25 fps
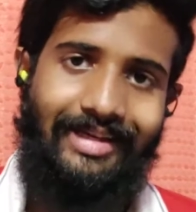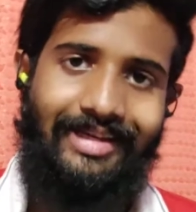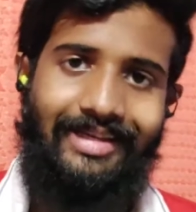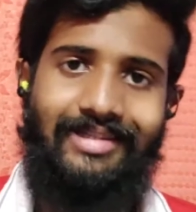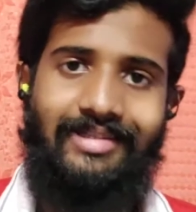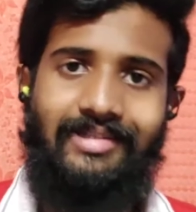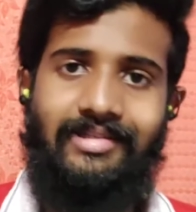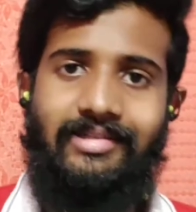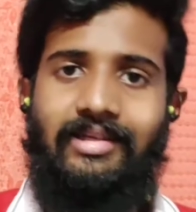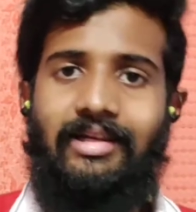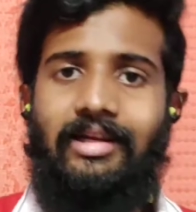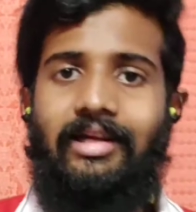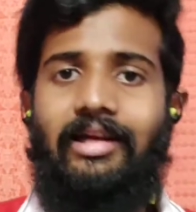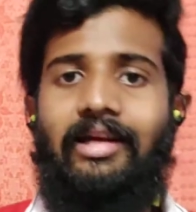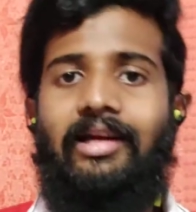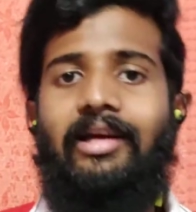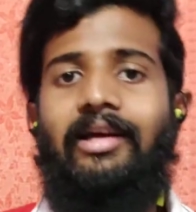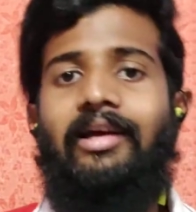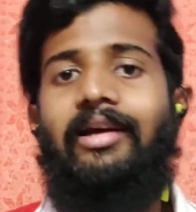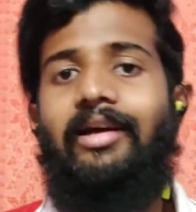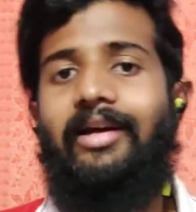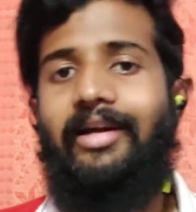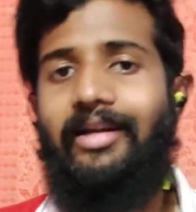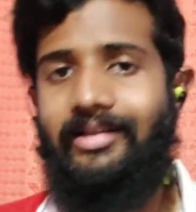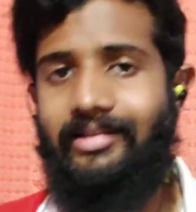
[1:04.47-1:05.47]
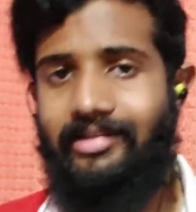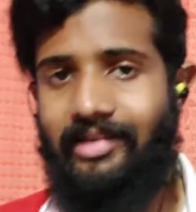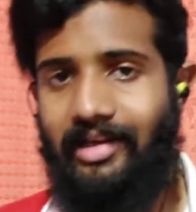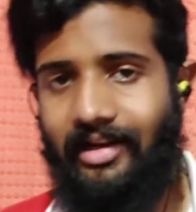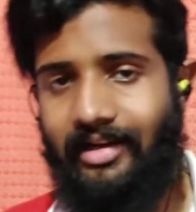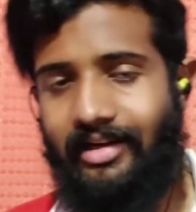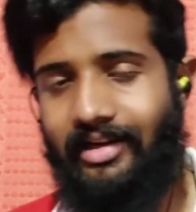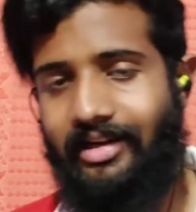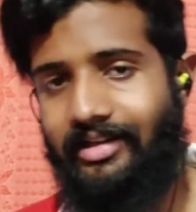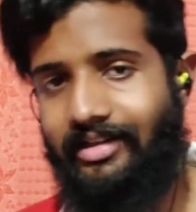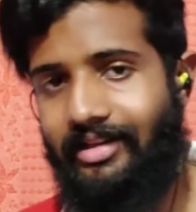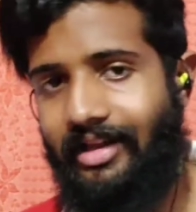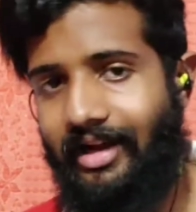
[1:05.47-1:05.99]
is
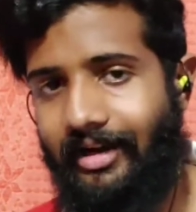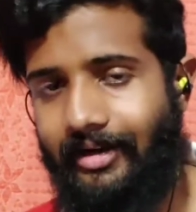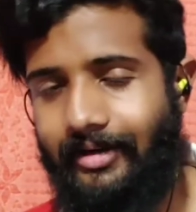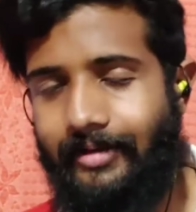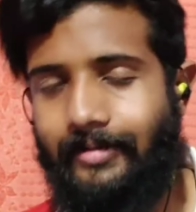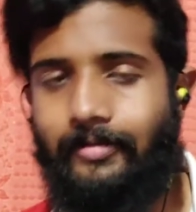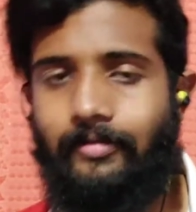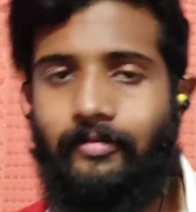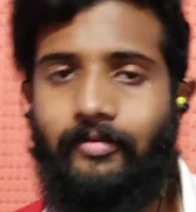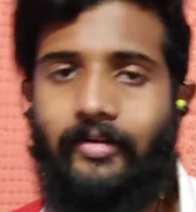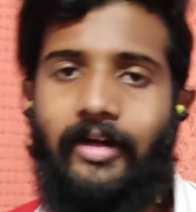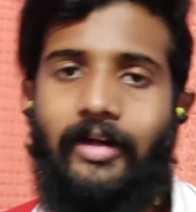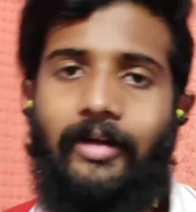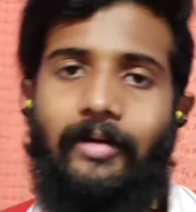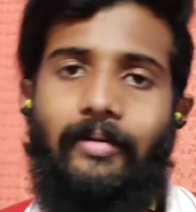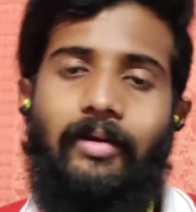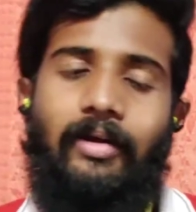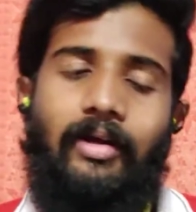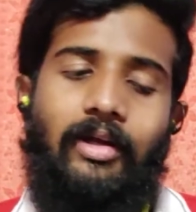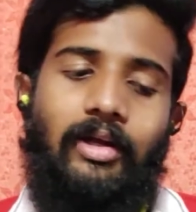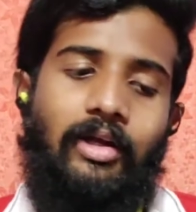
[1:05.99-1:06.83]
exactly that. Fine.